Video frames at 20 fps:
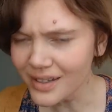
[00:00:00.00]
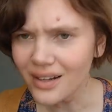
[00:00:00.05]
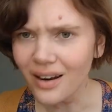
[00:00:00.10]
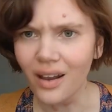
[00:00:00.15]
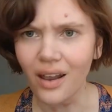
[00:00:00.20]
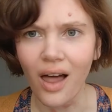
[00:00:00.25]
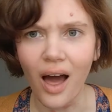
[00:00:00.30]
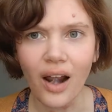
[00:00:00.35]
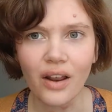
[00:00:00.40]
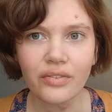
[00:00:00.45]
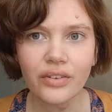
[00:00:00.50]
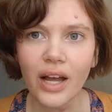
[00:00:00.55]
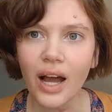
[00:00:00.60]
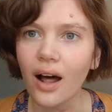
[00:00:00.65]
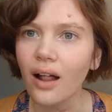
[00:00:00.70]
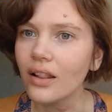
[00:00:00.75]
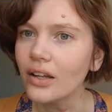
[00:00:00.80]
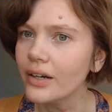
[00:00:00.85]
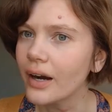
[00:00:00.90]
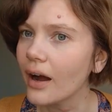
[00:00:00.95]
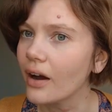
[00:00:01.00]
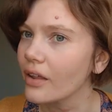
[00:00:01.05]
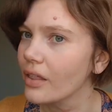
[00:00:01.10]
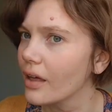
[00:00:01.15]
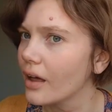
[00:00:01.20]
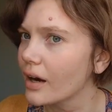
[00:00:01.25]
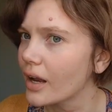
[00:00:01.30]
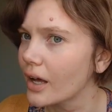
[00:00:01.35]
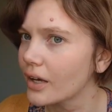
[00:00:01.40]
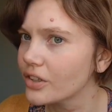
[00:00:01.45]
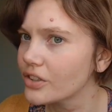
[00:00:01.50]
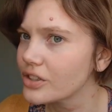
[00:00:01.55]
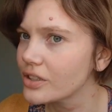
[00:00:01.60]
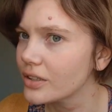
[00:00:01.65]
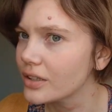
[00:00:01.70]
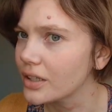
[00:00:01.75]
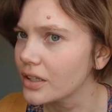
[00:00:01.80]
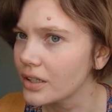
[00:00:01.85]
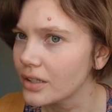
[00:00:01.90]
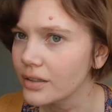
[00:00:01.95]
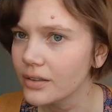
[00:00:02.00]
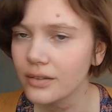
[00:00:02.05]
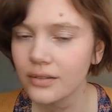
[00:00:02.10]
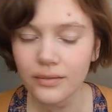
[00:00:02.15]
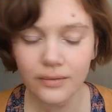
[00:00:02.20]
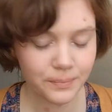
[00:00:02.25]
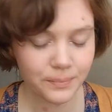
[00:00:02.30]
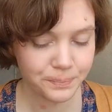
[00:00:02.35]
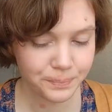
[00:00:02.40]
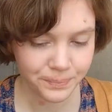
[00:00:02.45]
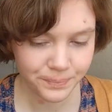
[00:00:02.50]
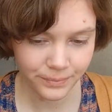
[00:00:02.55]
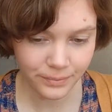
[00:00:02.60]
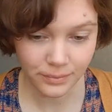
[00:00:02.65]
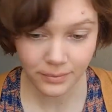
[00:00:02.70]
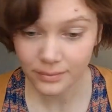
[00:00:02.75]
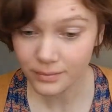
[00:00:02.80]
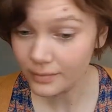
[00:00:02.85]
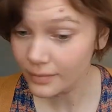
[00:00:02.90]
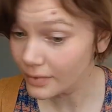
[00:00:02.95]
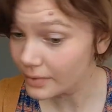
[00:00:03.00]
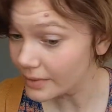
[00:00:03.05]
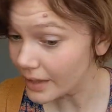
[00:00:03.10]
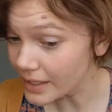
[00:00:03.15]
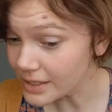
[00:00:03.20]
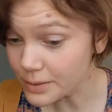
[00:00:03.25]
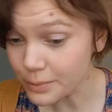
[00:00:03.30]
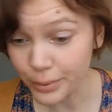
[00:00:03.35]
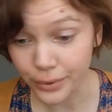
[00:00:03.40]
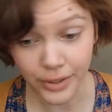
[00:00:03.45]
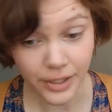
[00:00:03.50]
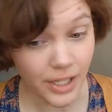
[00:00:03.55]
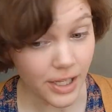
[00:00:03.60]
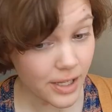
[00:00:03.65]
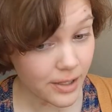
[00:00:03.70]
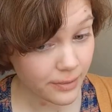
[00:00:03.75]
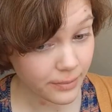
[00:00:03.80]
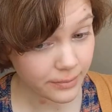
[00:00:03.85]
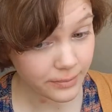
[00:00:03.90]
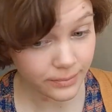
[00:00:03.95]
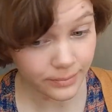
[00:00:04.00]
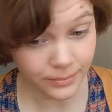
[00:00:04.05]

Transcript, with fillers: get a lot of color out of that actually. That's pretty.